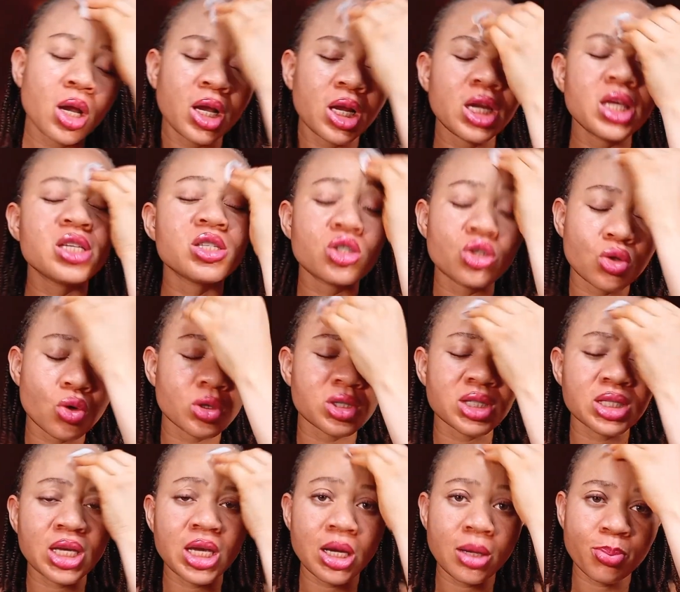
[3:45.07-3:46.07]
Cleanse your
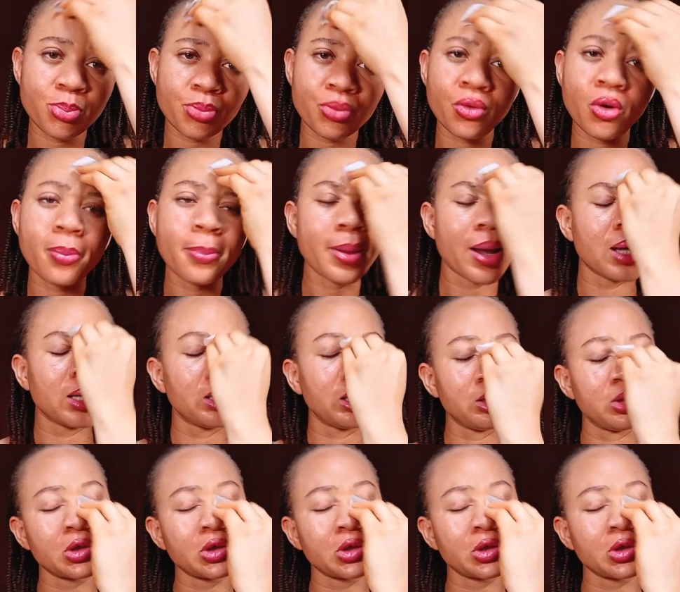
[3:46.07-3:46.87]
skin properly.